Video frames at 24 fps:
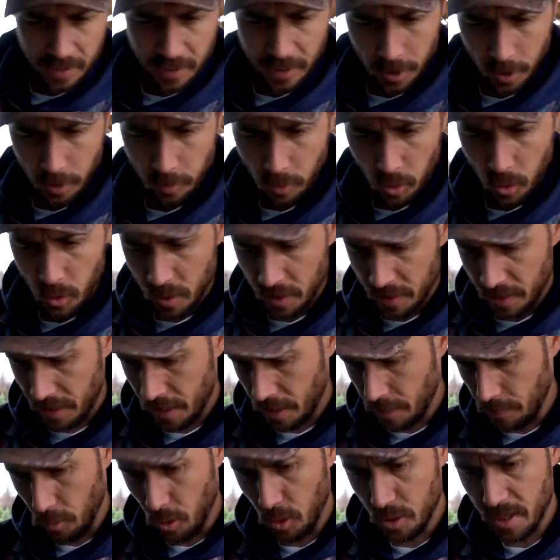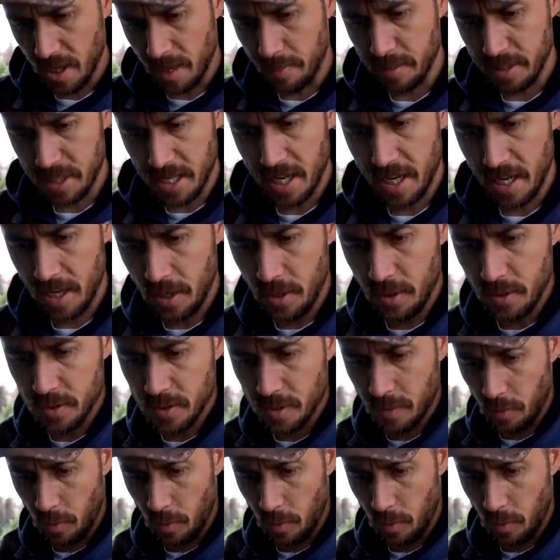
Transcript: a little more in there, more tomatillos,